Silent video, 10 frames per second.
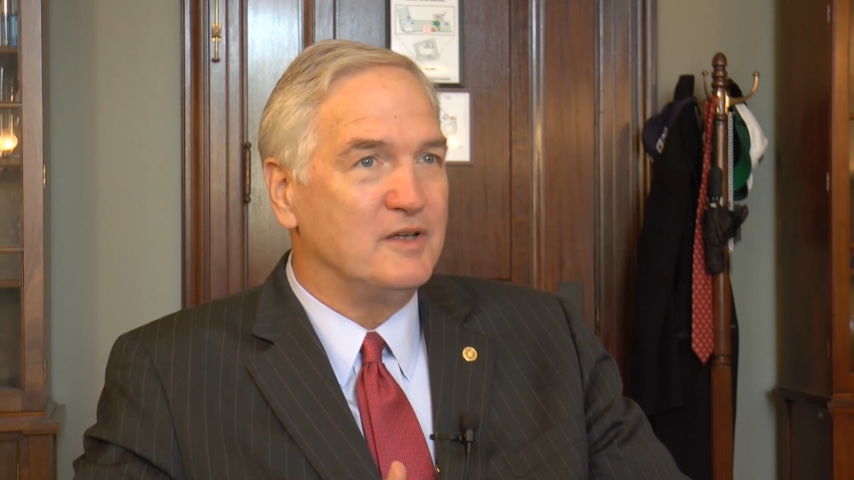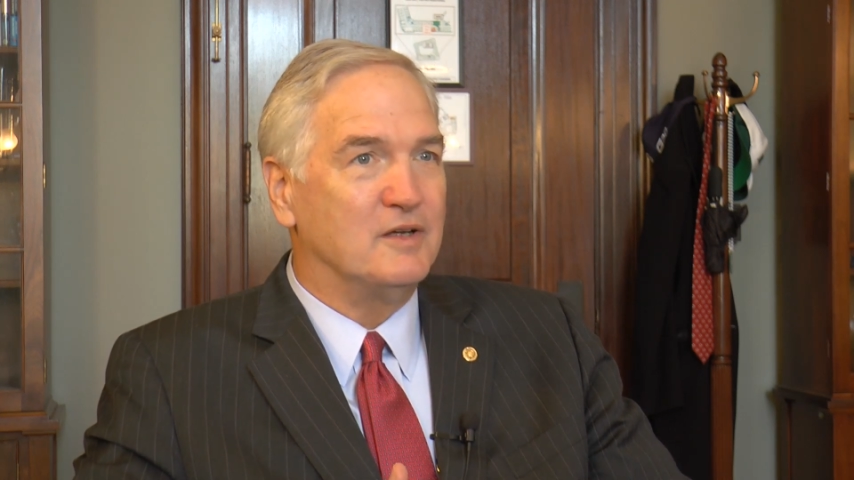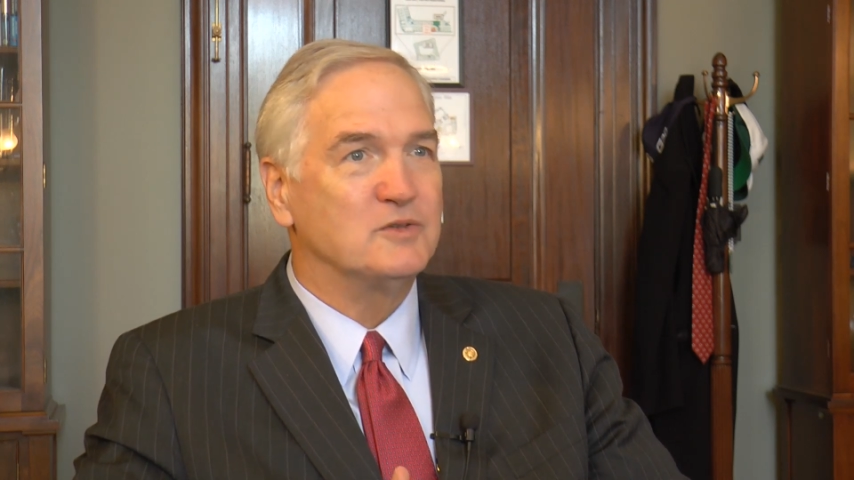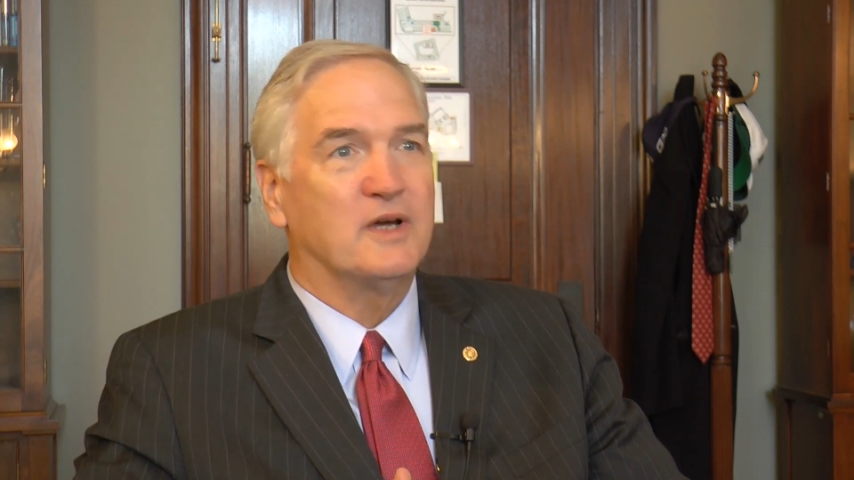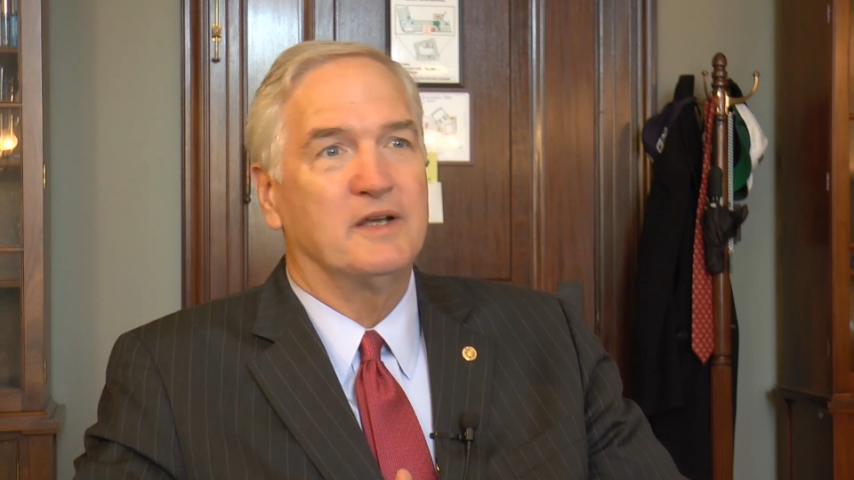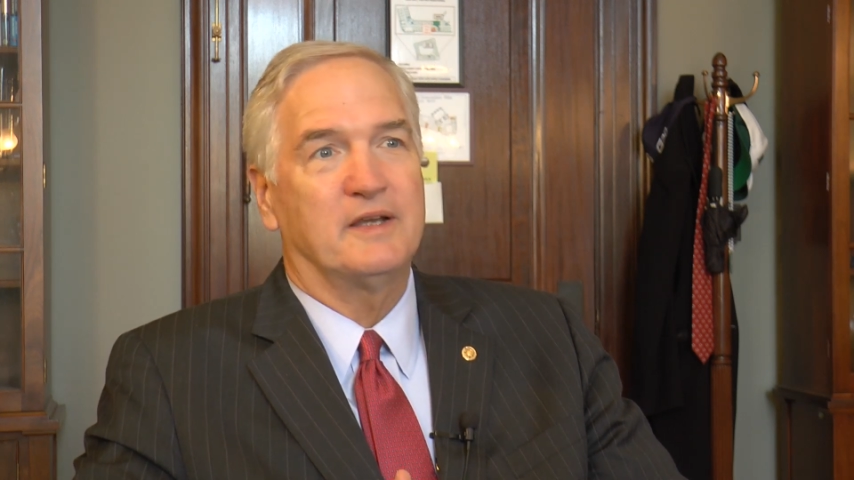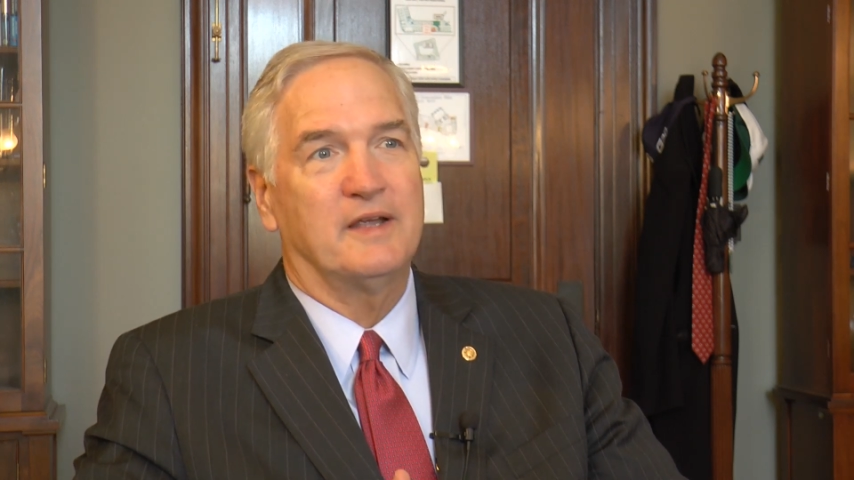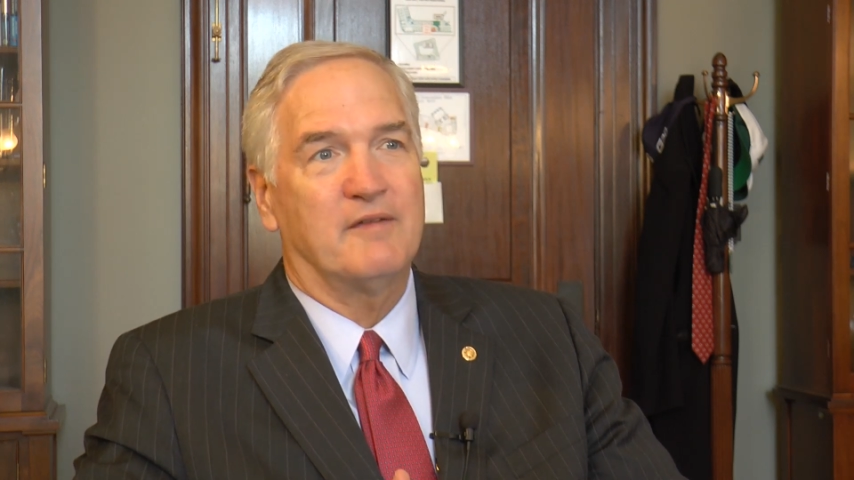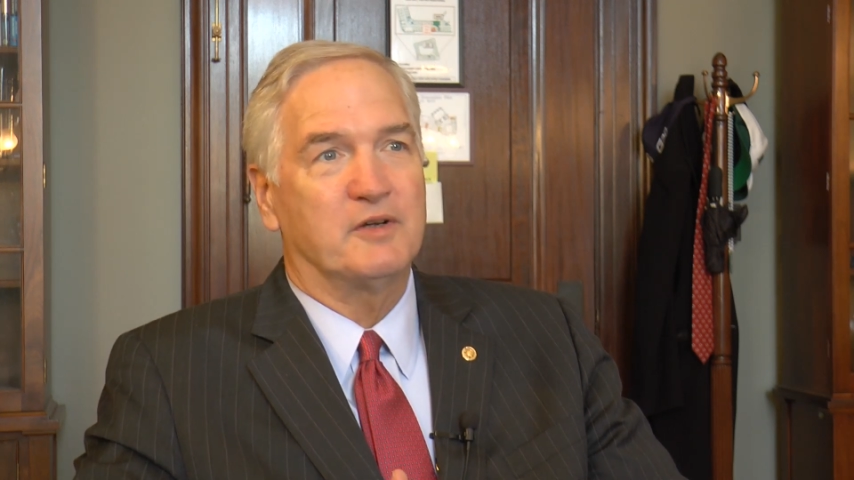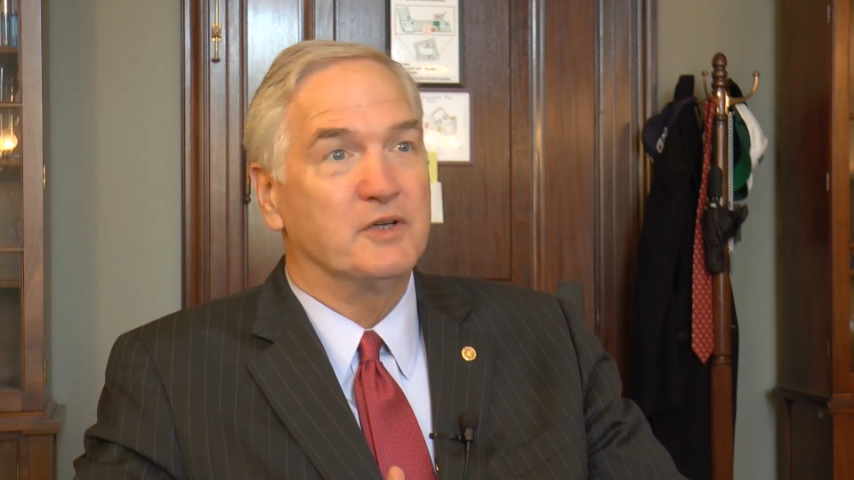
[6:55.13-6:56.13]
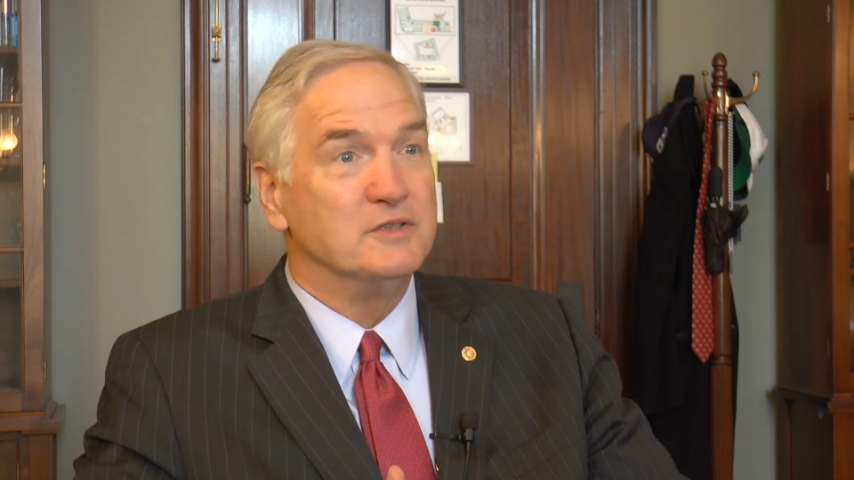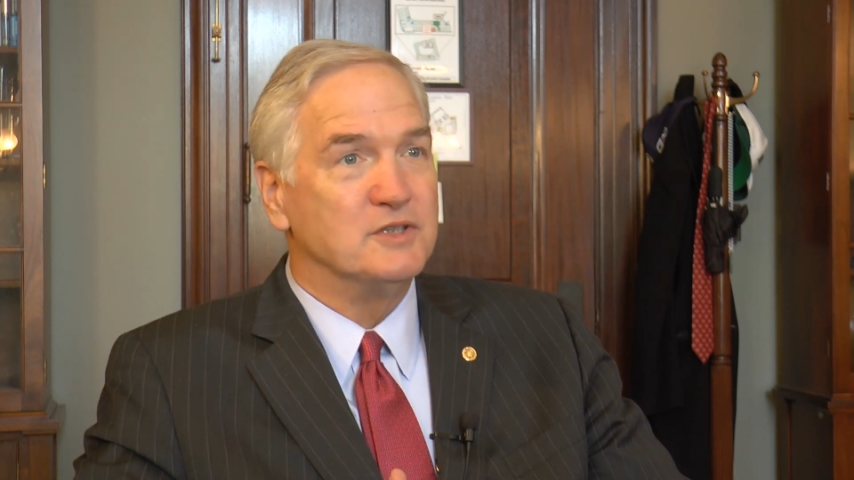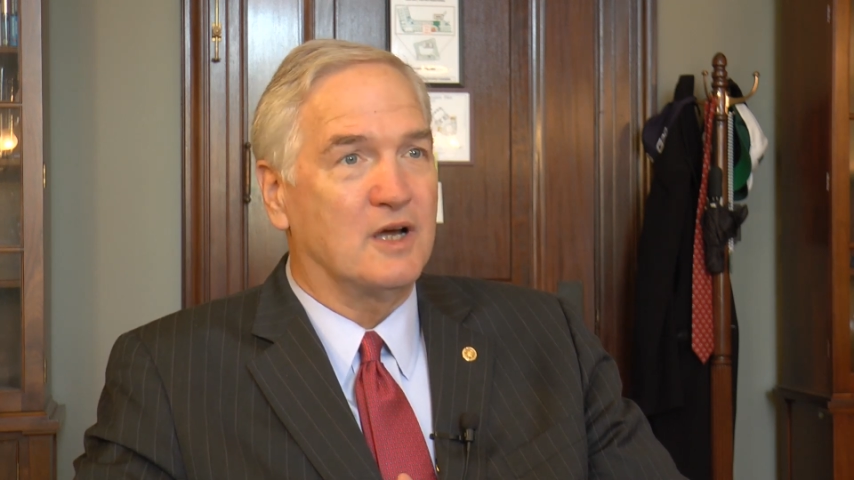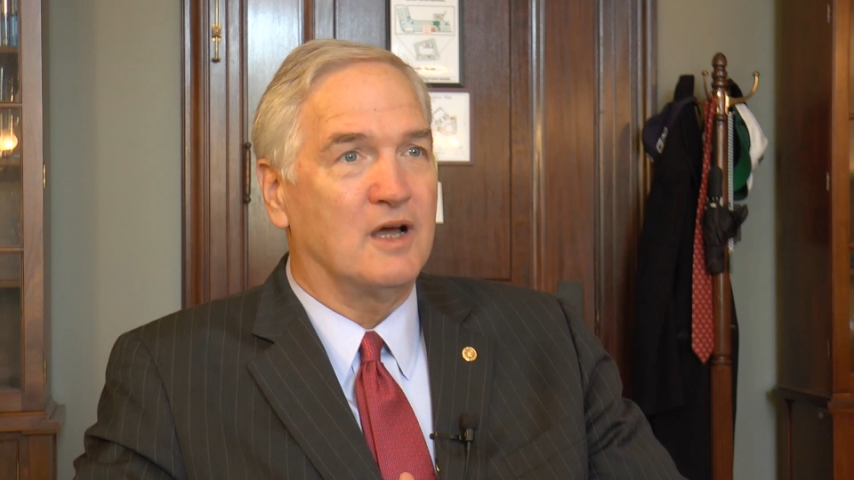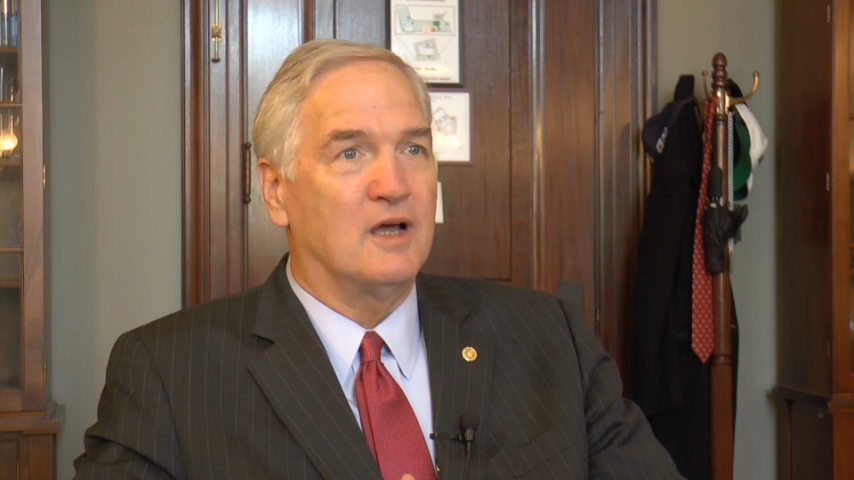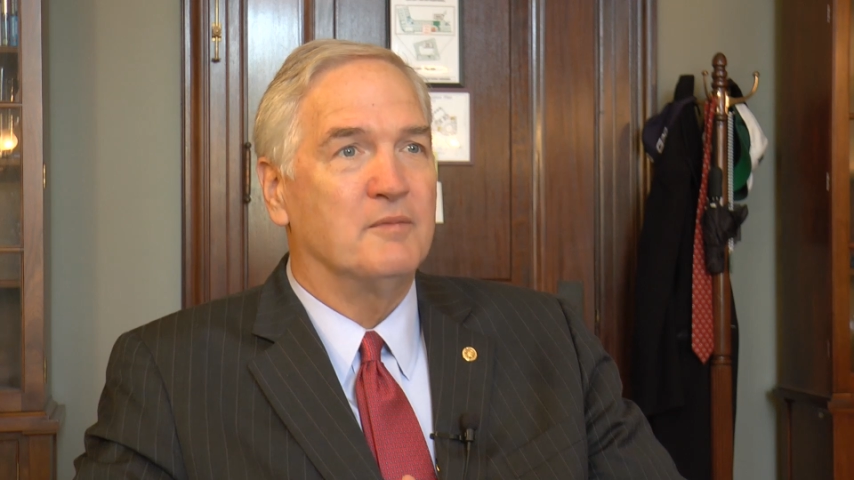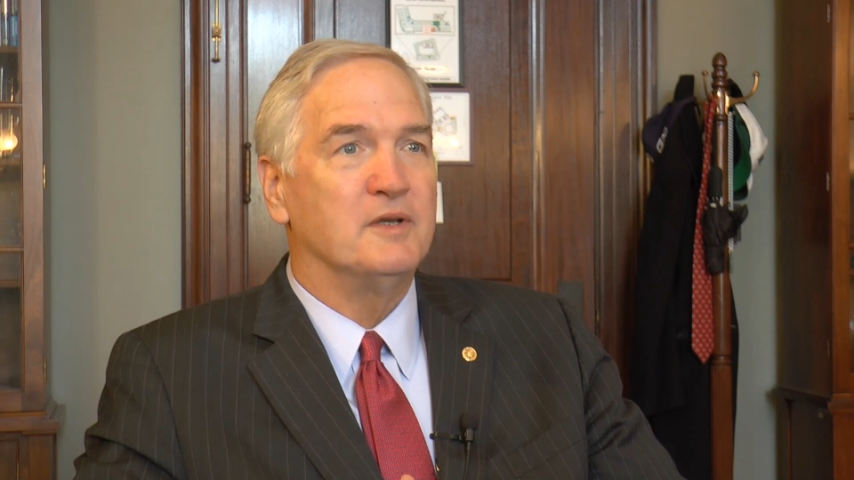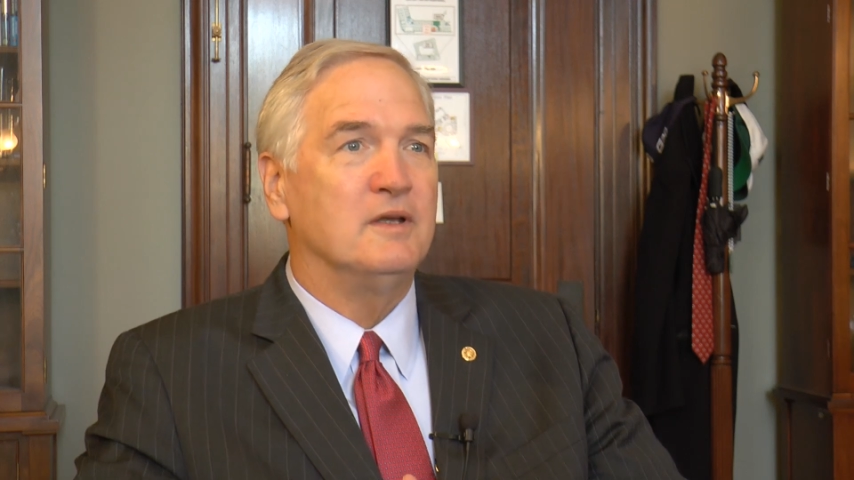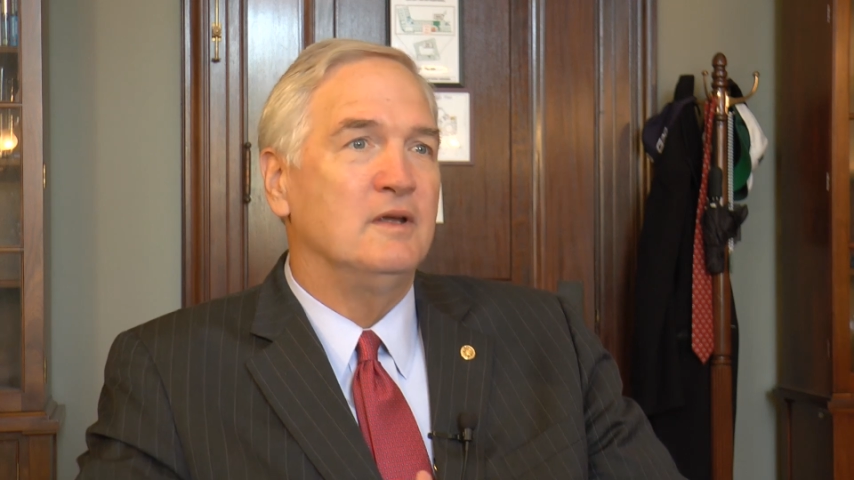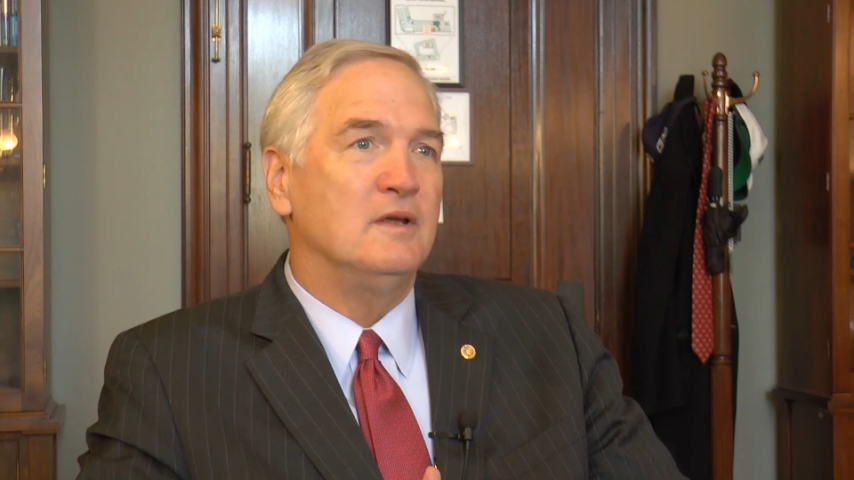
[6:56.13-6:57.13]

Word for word: you know, trying to have a good job, and